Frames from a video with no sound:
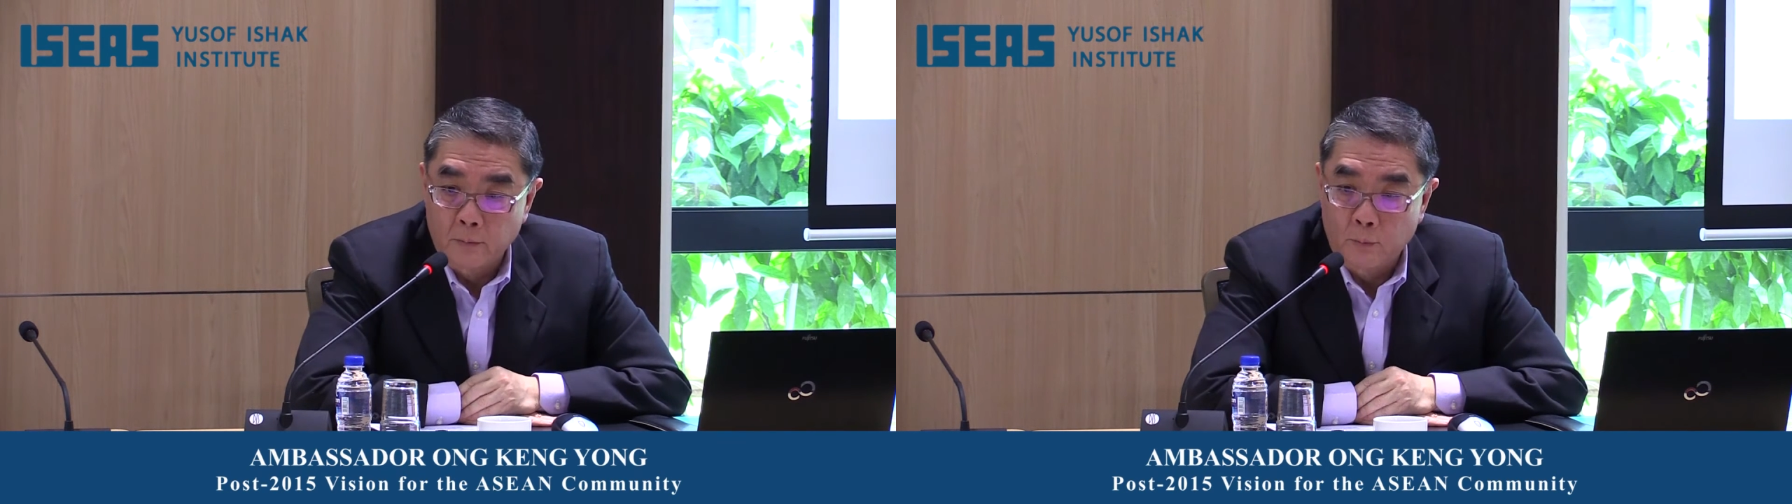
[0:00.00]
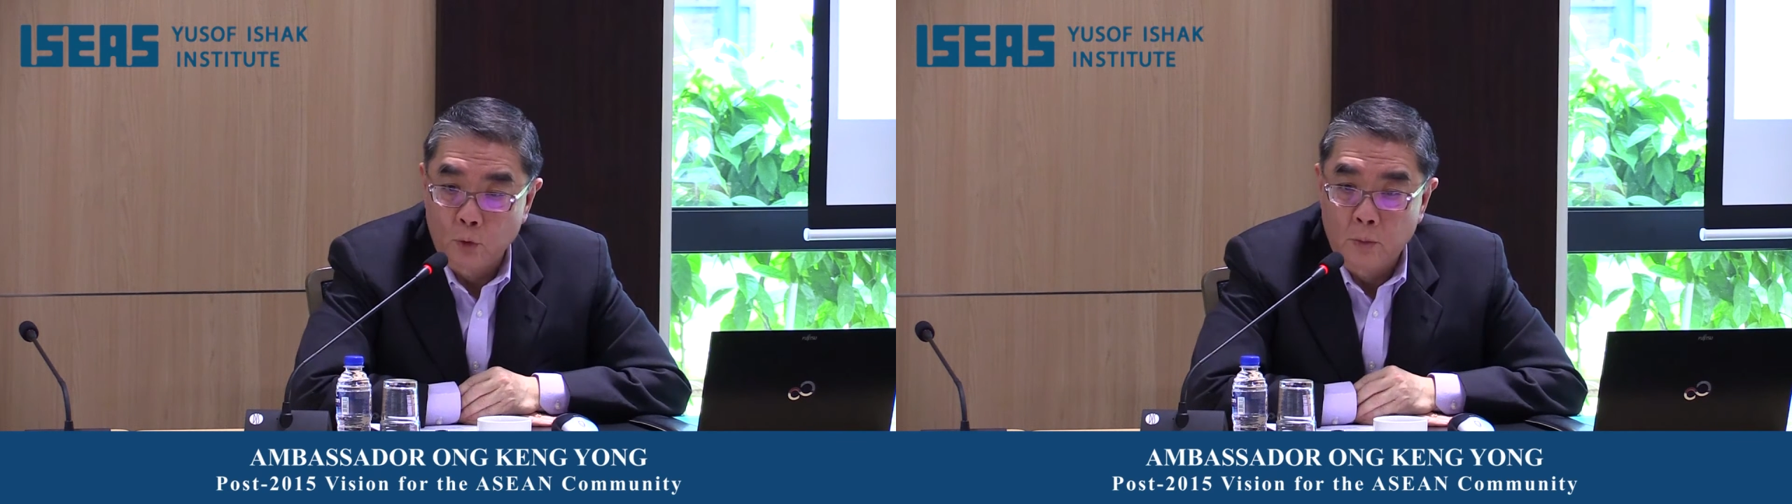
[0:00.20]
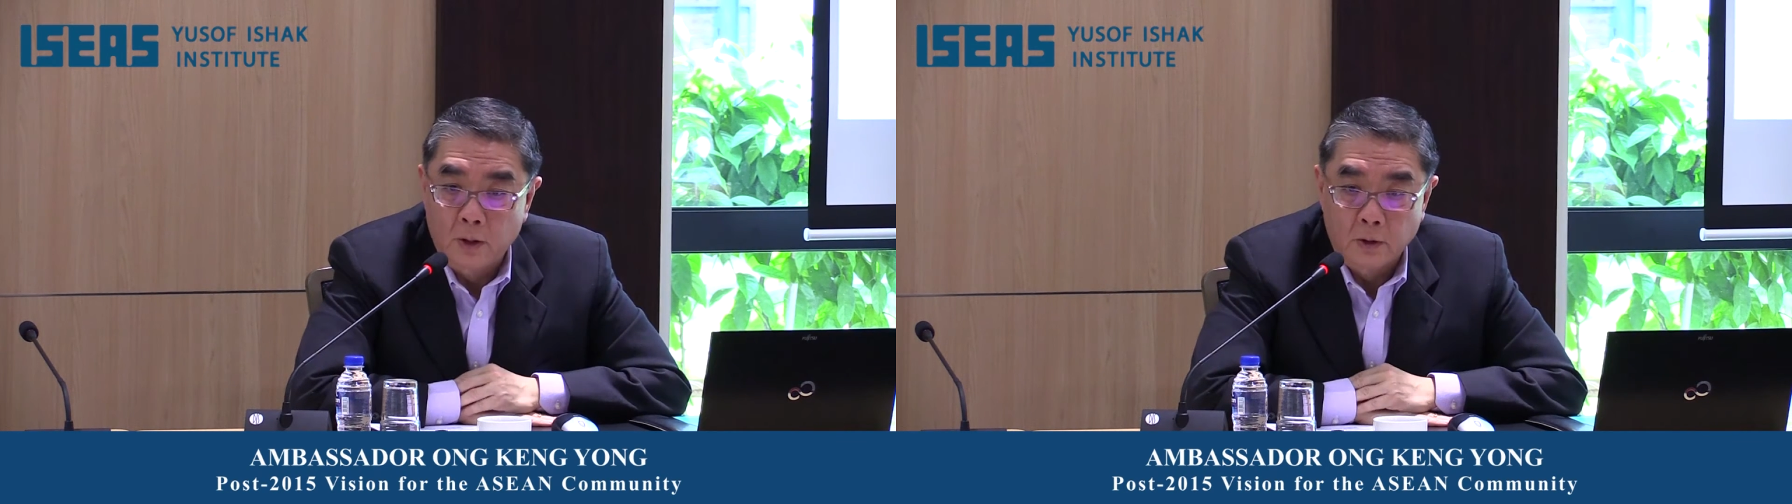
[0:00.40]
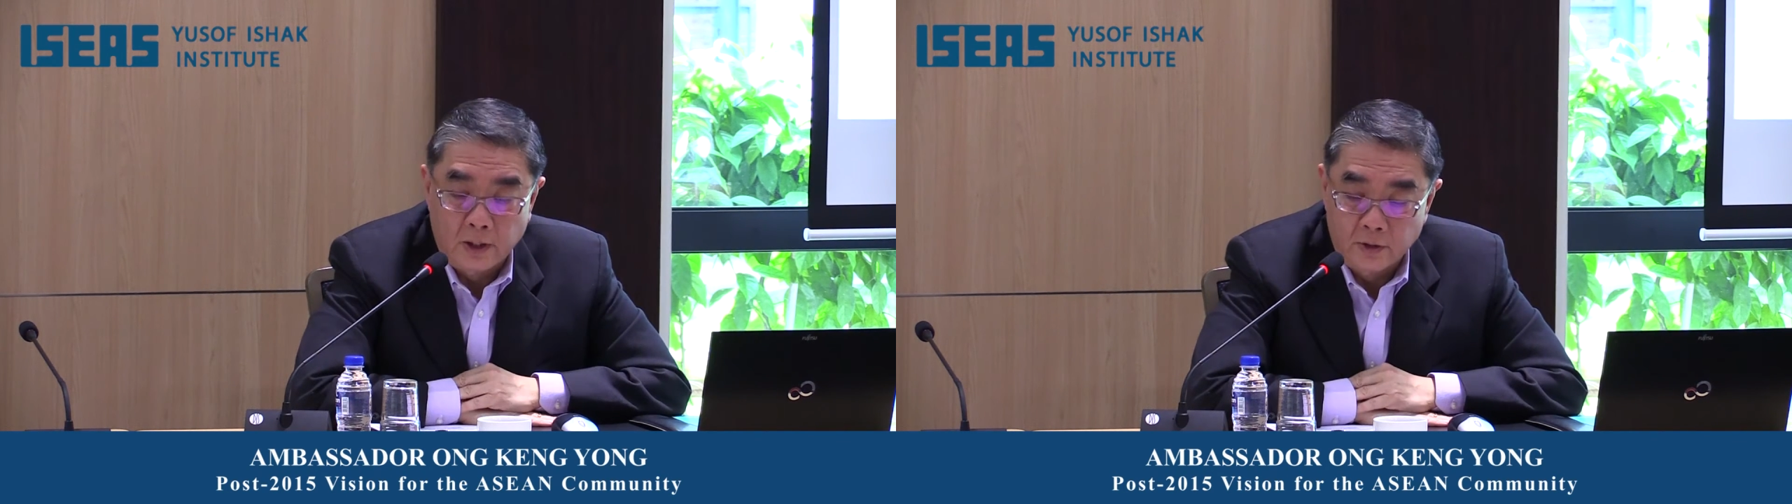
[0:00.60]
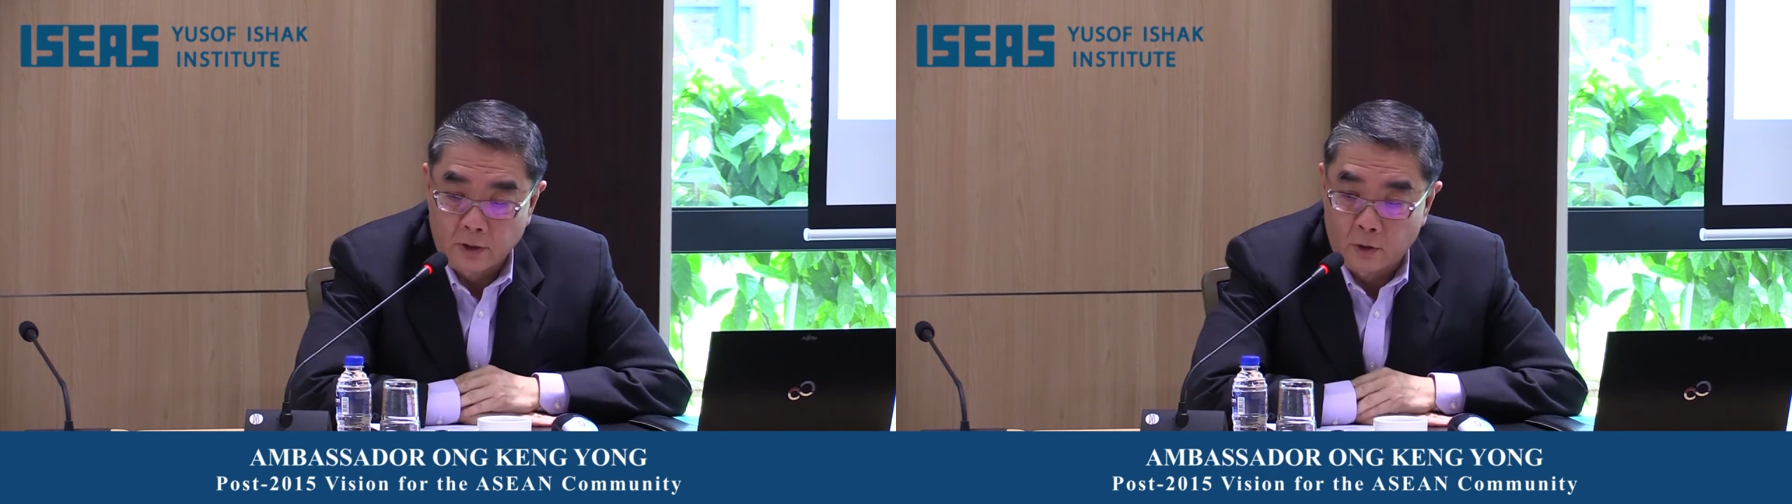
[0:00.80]
bloomer,
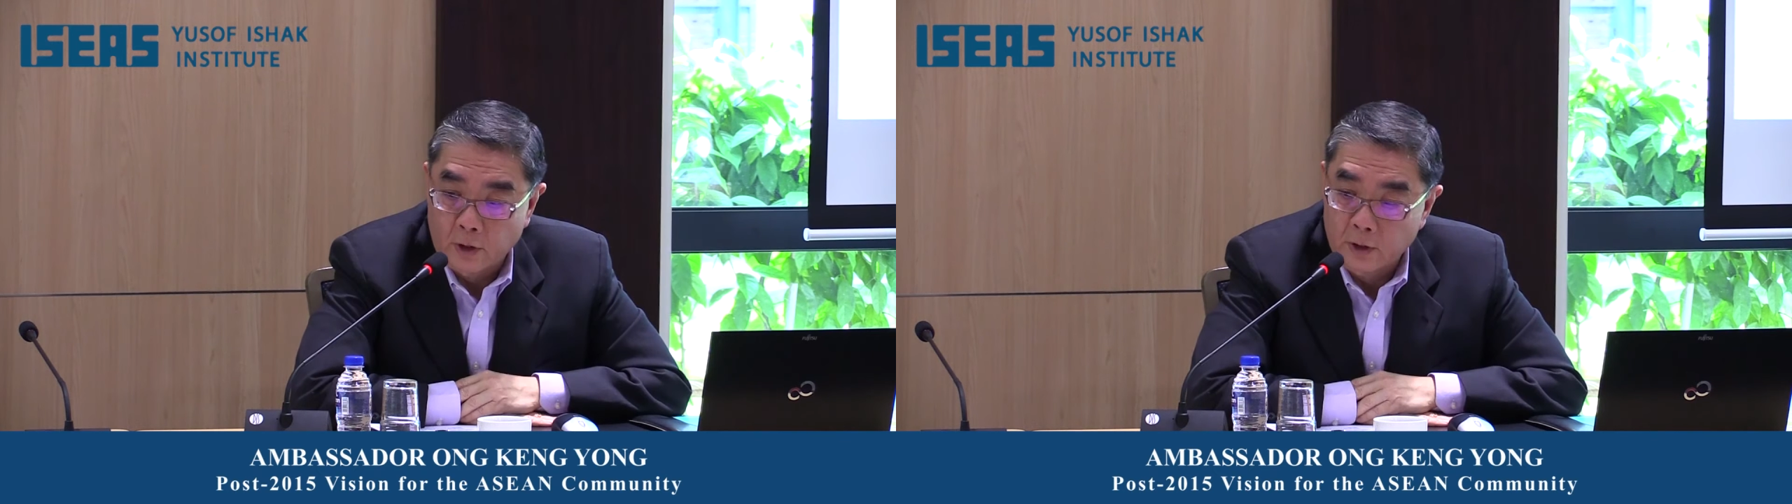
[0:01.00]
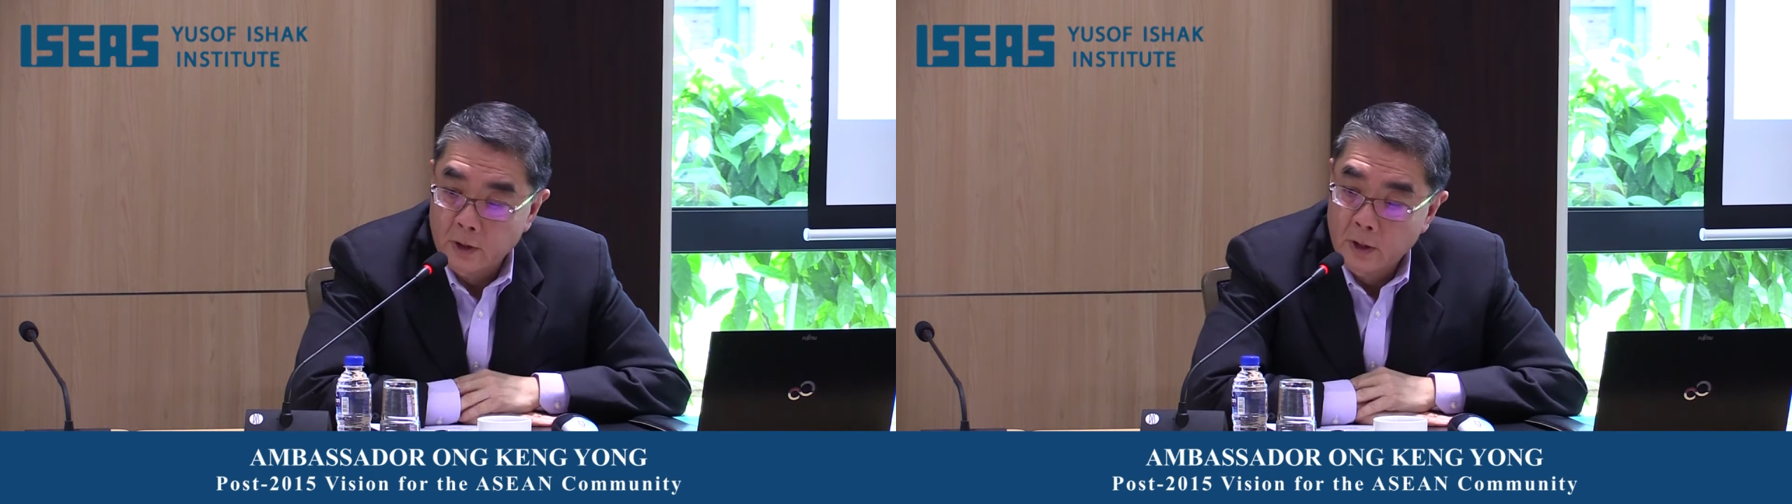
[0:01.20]
as they call it.